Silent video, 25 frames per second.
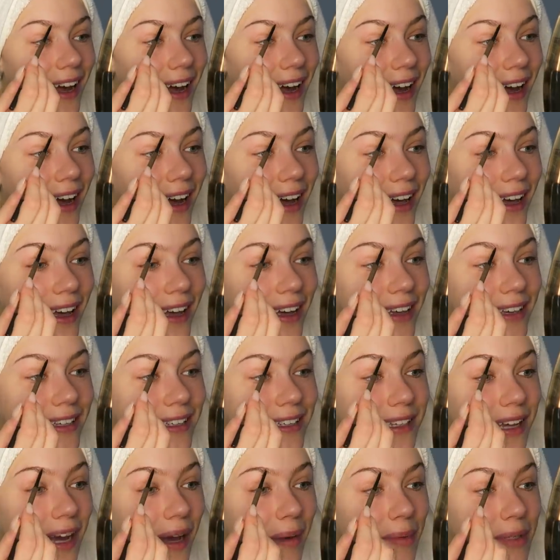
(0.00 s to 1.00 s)
I
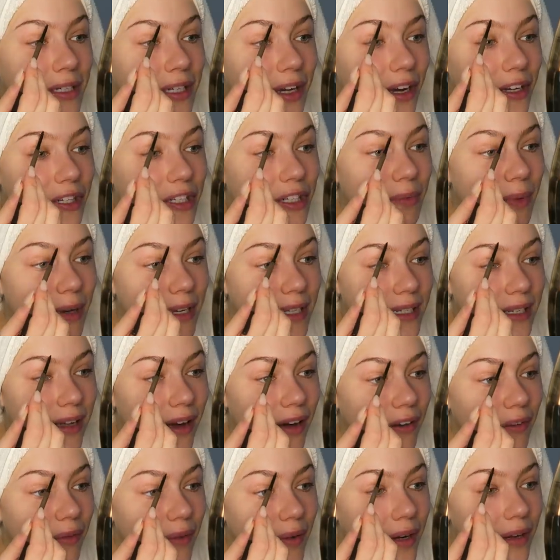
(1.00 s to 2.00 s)
sabotaged
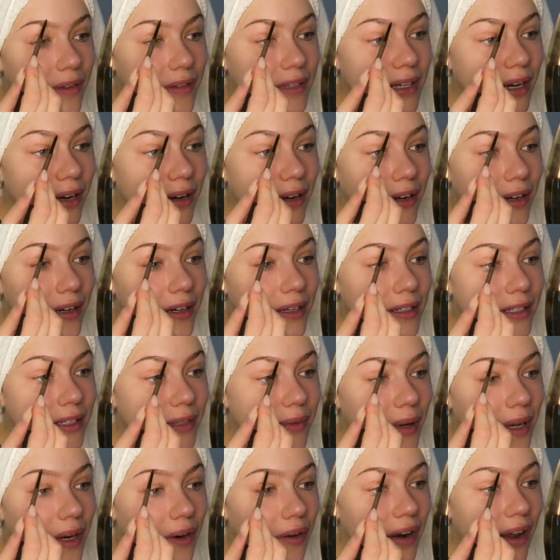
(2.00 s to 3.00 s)
myself when I was younger,
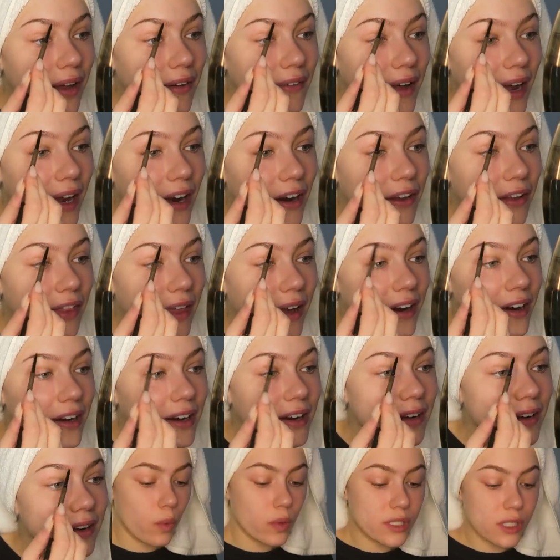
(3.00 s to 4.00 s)
so I don't have hair
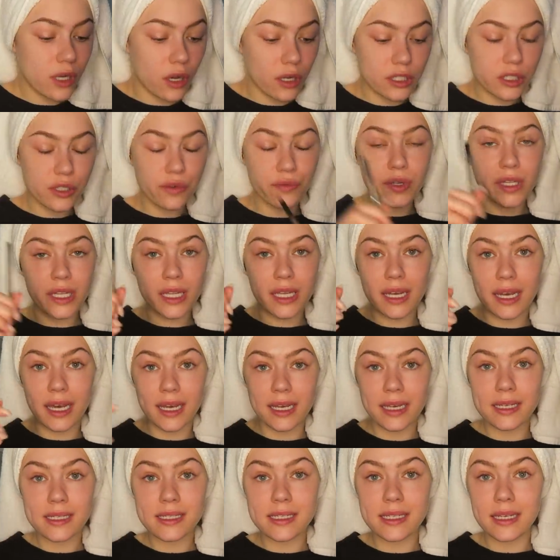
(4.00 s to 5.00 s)
there. What's also really
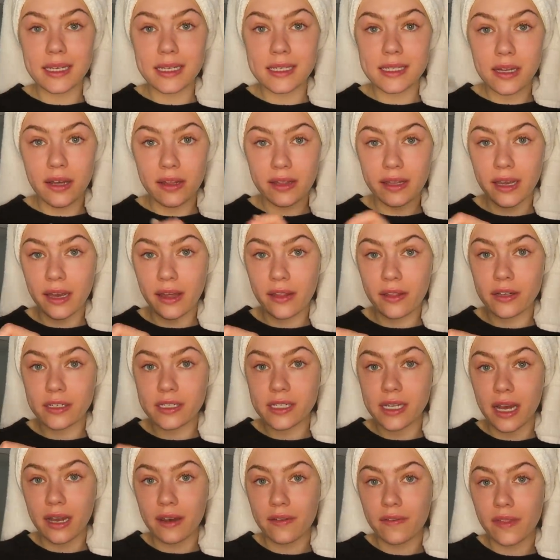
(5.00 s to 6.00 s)
nice is on the other
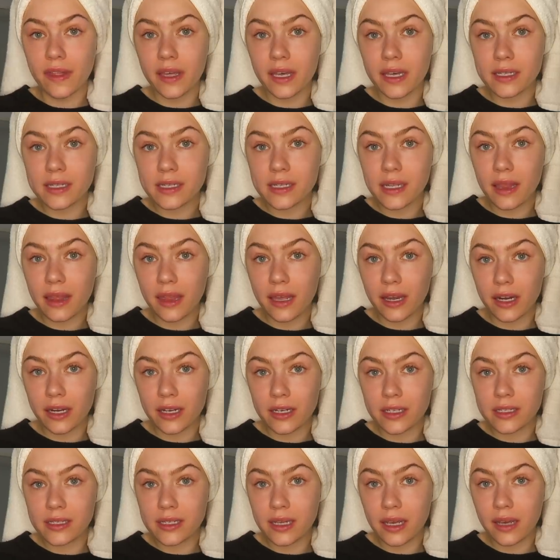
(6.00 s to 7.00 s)
side of this,
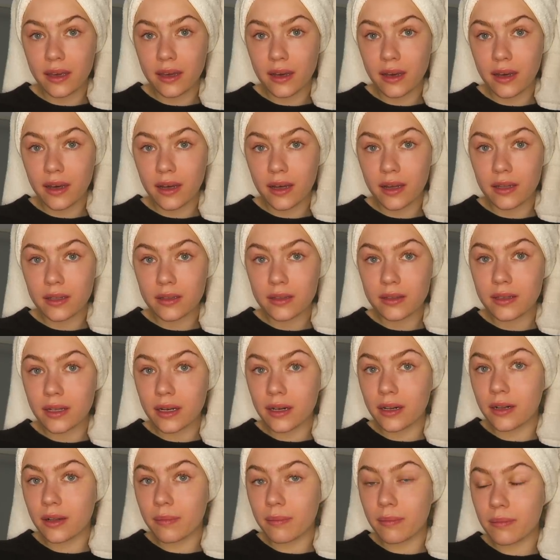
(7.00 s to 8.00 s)
there's like a
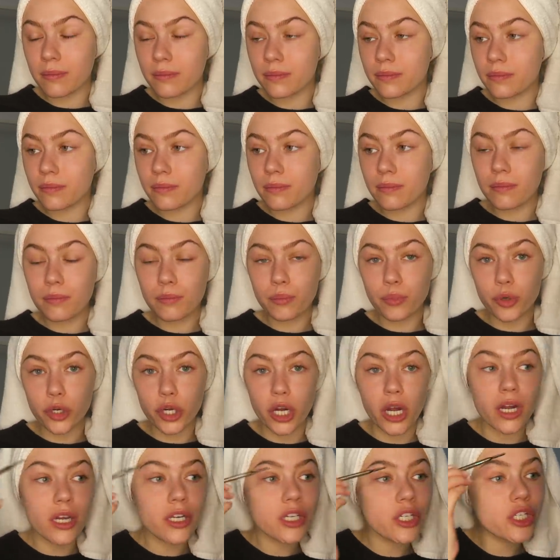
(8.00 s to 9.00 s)
little
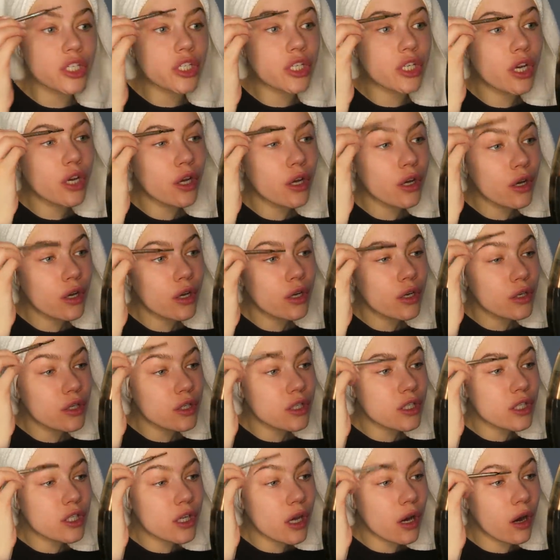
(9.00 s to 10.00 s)
brush.
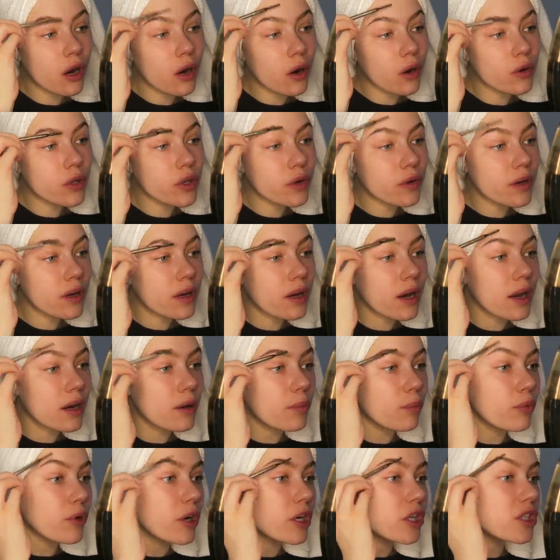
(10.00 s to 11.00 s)
So you can kind
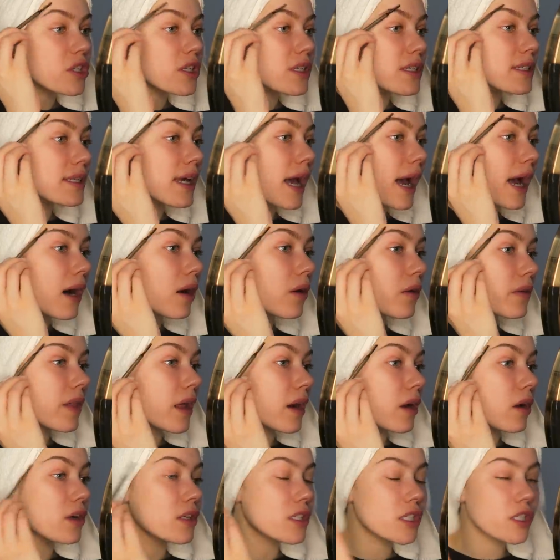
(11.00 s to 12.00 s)
of brush this out.
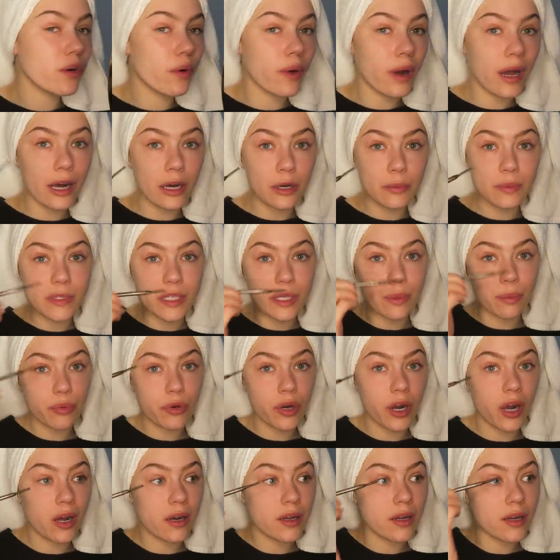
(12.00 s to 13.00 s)
That also helps the
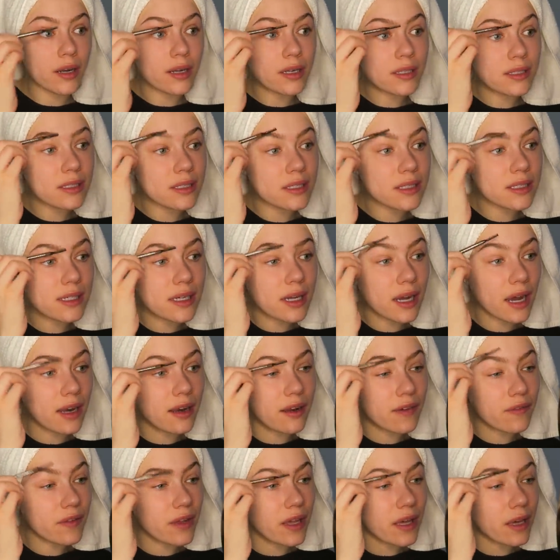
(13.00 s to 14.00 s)
product to
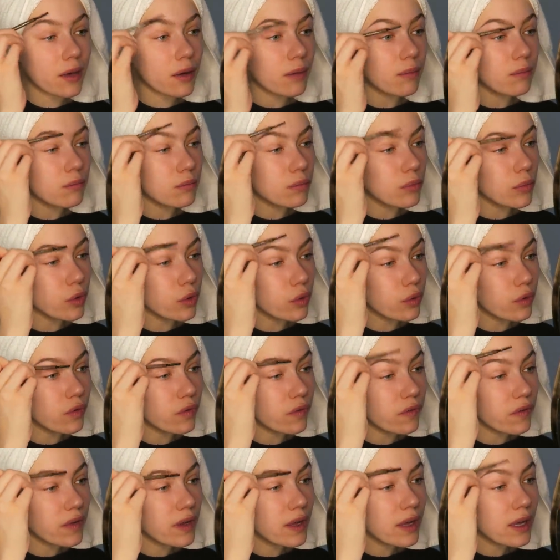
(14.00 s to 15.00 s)
kind of like
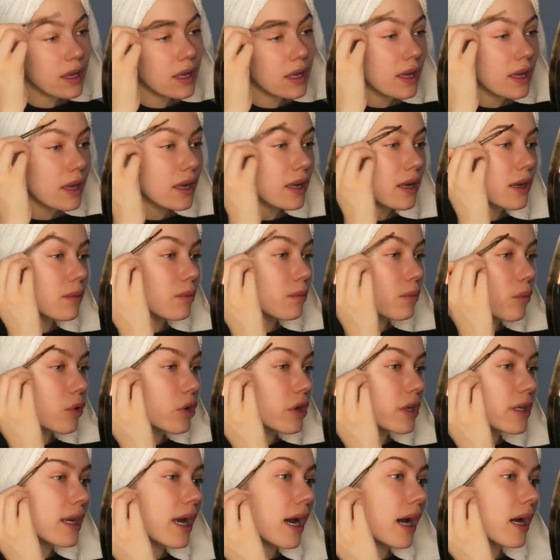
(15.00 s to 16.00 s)
move in a
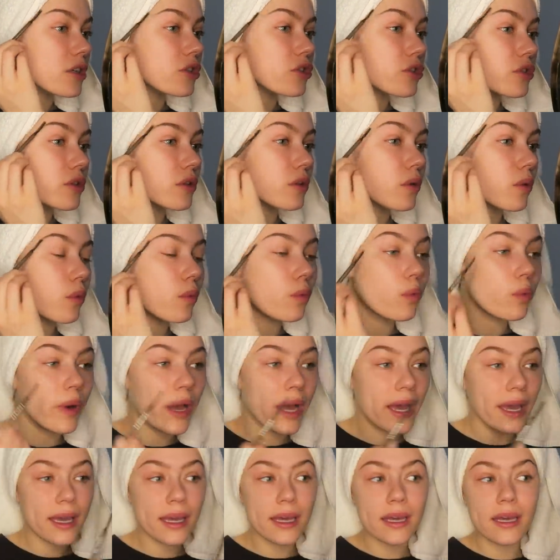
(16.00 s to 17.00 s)
more natural
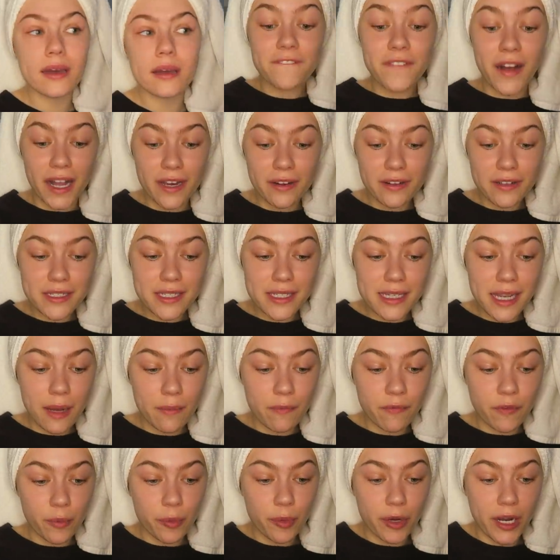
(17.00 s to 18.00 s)
way. Final
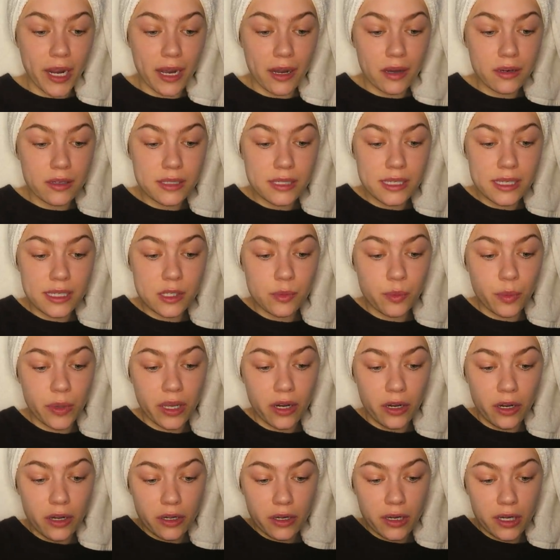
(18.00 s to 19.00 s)
step for brows is
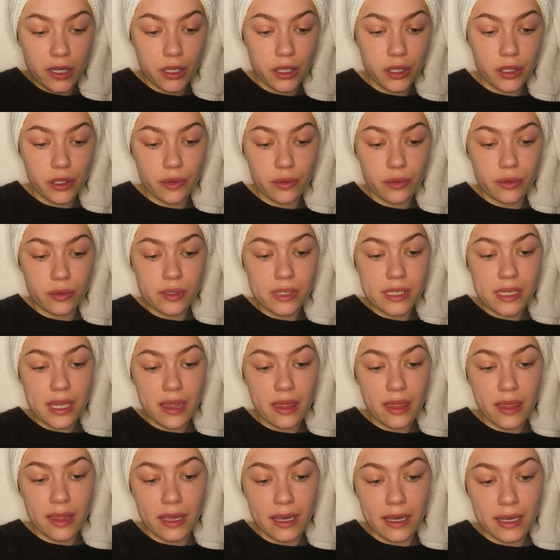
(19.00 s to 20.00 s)
we are gonna use
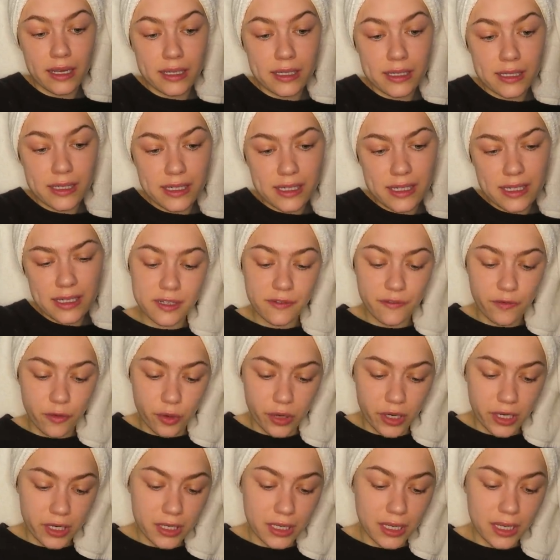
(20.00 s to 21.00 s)
this
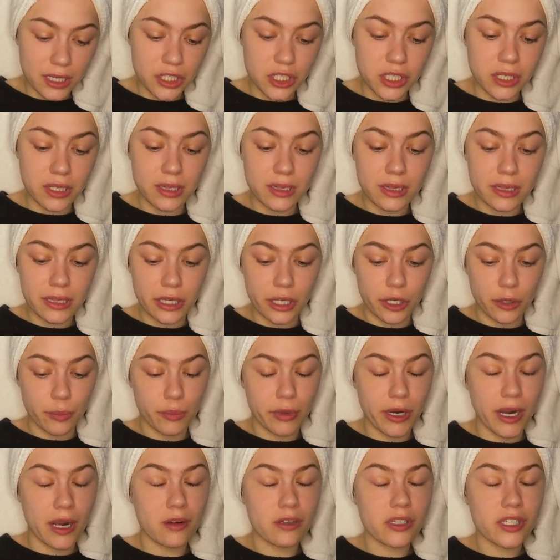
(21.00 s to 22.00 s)
Sephora Collection Clear
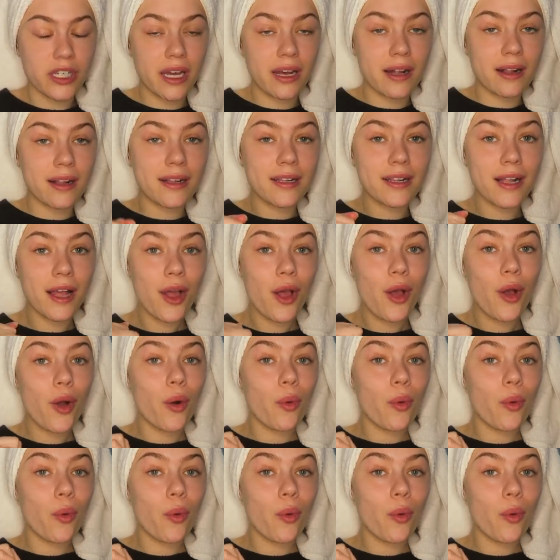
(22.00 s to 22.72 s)
Brow Gel.